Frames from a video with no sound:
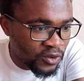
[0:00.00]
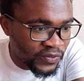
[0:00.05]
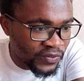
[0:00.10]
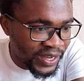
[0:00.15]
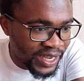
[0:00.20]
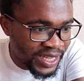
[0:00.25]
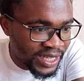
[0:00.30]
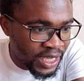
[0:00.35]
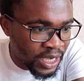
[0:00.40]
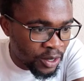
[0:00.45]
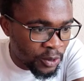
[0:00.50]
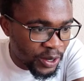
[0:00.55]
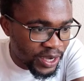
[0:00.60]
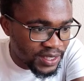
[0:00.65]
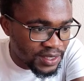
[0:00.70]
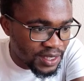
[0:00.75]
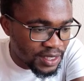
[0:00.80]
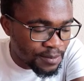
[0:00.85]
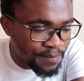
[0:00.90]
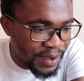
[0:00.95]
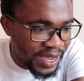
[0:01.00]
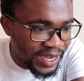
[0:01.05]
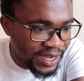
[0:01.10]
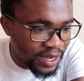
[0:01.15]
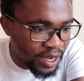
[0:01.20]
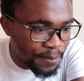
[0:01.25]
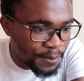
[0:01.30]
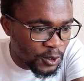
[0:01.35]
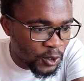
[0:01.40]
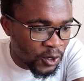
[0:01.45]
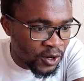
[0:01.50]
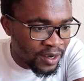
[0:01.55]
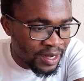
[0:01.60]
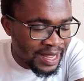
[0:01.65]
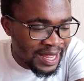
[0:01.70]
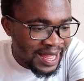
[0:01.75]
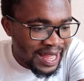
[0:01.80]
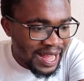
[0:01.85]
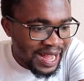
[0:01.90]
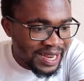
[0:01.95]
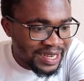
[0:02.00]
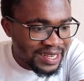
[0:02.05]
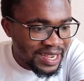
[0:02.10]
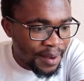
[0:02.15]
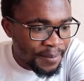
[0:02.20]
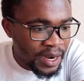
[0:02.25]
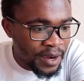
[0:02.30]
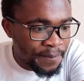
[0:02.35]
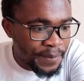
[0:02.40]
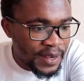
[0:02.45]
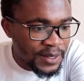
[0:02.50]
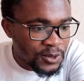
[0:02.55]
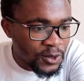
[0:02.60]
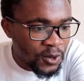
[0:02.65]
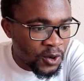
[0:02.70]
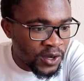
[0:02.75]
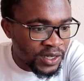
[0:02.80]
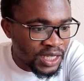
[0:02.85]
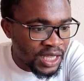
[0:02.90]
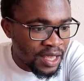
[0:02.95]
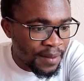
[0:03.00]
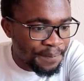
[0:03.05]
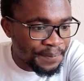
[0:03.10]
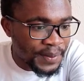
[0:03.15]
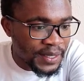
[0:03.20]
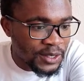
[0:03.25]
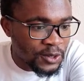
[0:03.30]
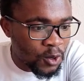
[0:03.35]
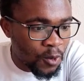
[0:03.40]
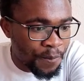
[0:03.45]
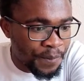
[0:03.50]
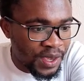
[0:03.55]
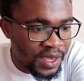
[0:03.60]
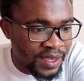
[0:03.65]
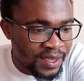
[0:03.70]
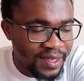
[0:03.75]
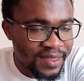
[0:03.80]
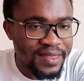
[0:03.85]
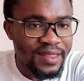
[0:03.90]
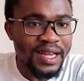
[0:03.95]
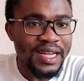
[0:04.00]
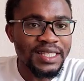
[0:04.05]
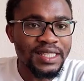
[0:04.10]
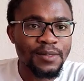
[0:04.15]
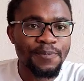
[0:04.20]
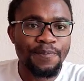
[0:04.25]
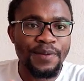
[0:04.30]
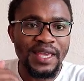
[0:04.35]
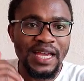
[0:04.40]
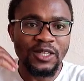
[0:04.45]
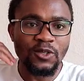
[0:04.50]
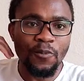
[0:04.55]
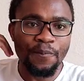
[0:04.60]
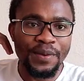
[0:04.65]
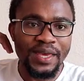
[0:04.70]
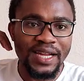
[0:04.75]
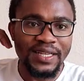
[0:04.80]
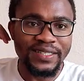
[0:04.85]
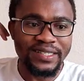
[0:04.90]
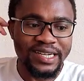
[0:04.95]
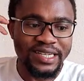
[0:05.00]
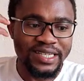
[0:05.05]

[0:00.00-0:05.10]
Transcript: over here where it says buy crypto and come and press on it P2P. That's peer-to-peer -peer